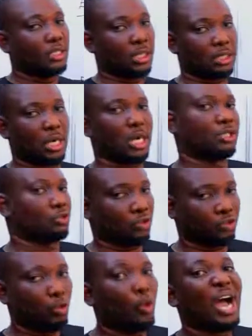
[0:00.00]
These
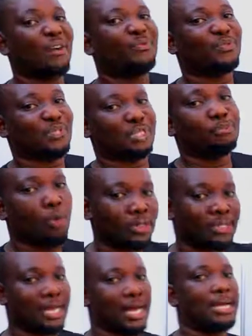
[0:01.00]
organisms do have small
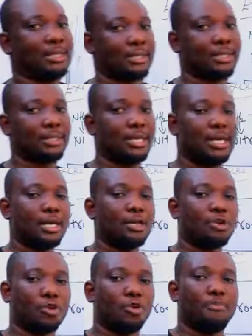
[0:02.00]
size
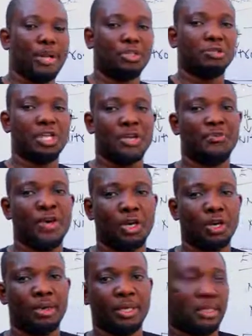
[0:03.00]
compared to the
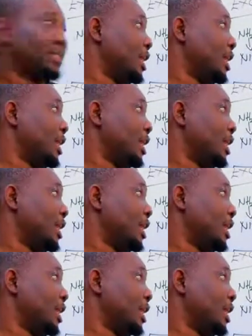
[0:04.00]
environment.